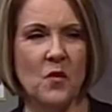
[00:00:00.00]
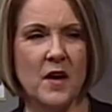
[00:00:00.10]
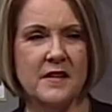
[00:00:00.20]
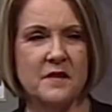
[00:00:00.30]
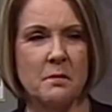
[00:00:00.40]

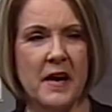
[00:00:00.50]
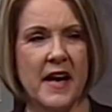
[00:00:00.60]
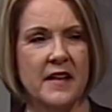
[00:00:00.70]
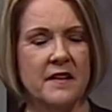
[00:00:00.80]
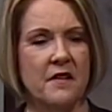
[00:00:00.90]
was
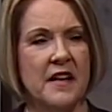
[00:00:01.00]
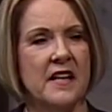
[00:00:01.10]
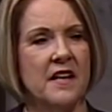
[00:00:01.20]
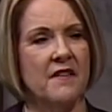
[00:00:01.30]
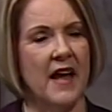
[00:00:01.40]
man
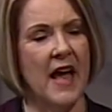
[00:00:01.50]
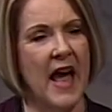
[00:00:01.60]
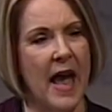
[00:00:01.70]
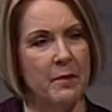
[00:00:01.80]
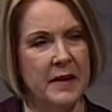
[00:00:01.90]
thinking that
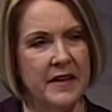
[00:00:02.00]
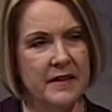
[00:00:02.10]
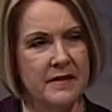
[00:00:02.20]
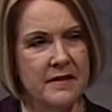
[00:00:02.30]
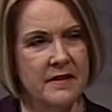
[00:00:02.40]

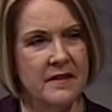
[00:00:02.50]
happiness?